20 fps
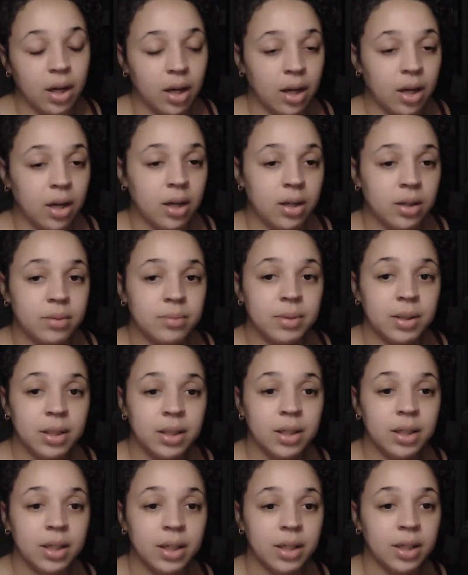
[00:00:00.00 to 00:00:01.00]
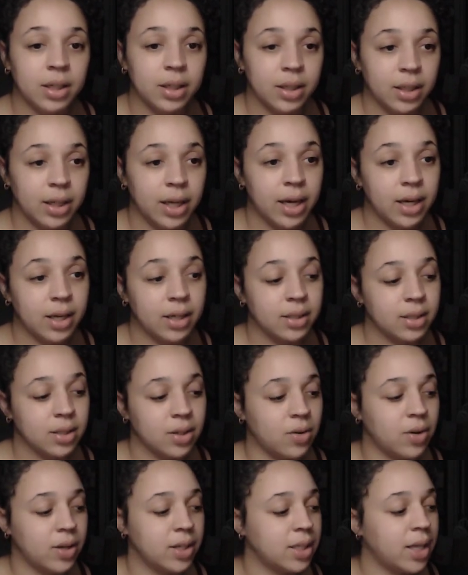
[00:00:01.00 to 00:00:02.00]
Um yeah,
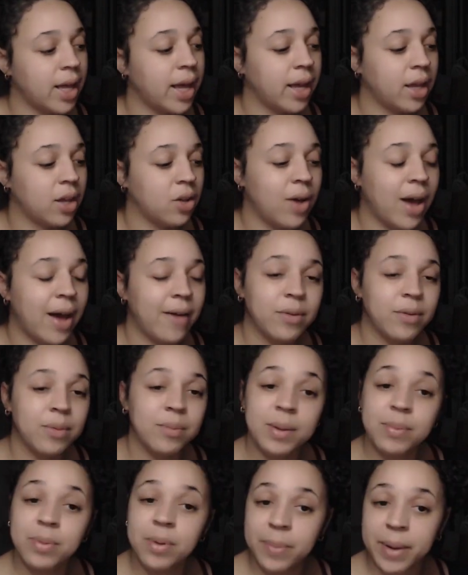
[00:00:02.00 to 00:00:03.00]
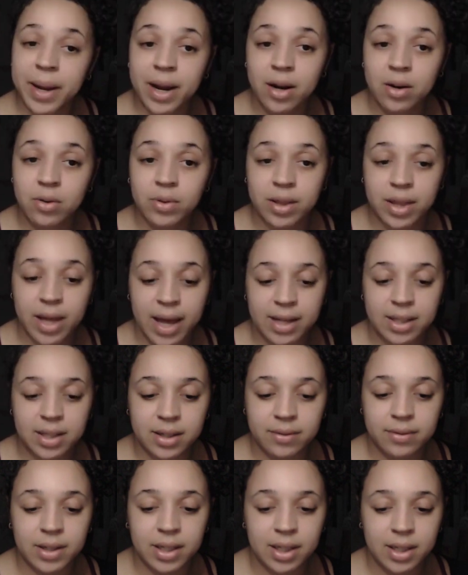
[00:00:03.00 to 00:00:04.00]
so it's like you have to be prepared with
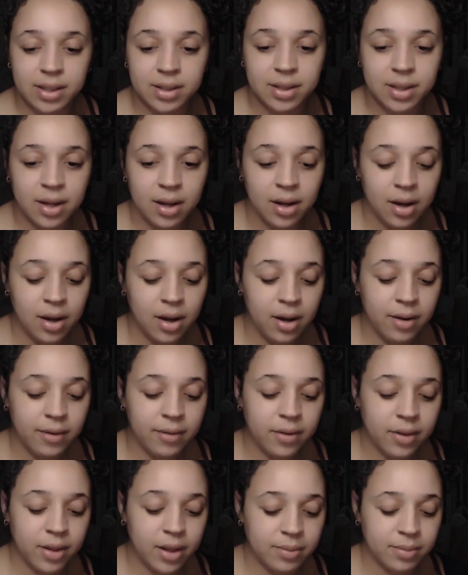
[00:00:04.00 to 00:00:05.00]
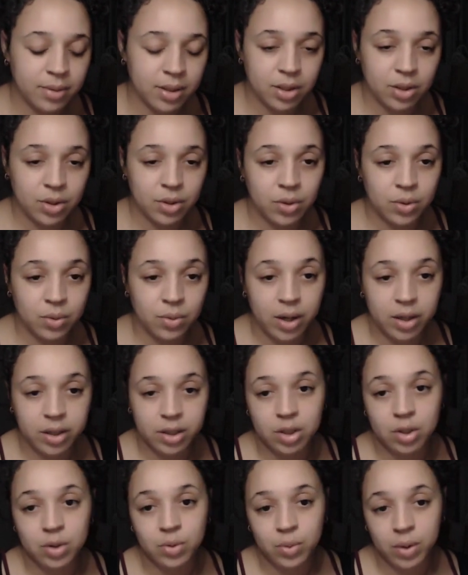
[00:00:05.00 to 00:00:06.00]
activities for them to do while
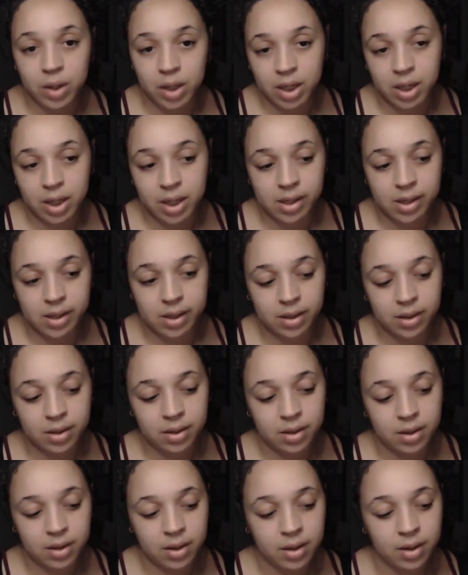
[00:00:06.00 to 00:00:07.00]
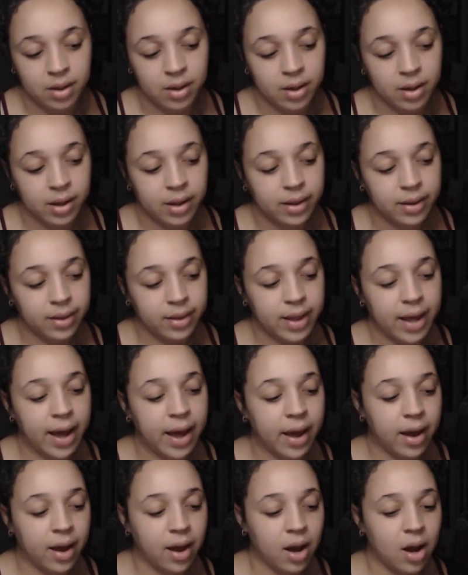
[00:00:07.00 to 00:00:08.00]
you're working
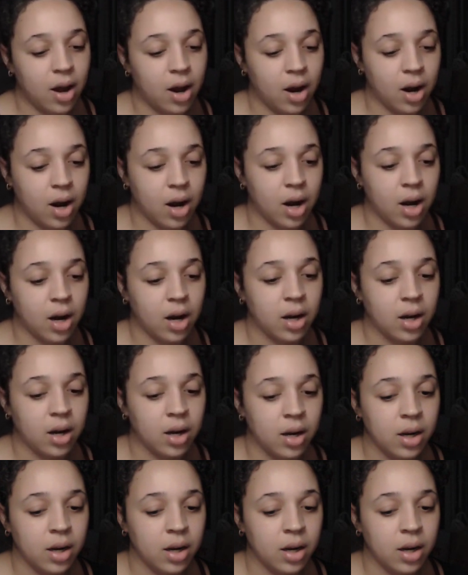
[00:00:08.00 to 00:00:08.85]
that are